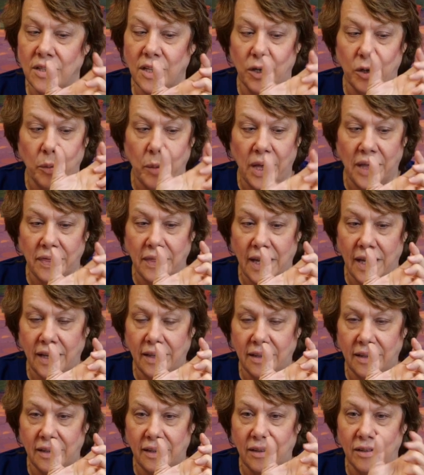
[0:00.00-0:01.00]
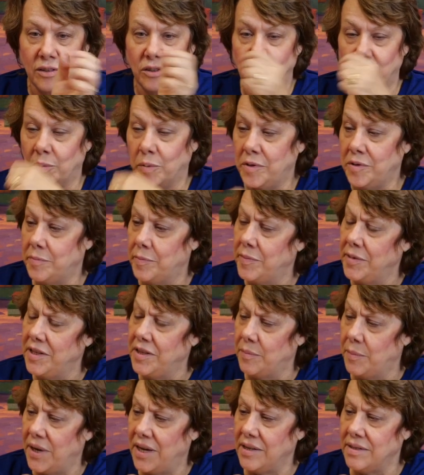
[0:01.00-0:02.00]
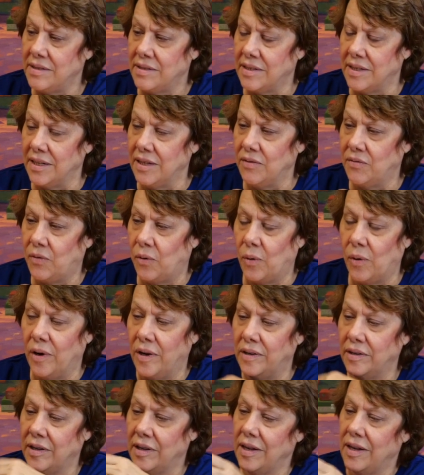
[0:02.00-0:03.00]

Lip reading: that are about that long are going to be the best thing for it.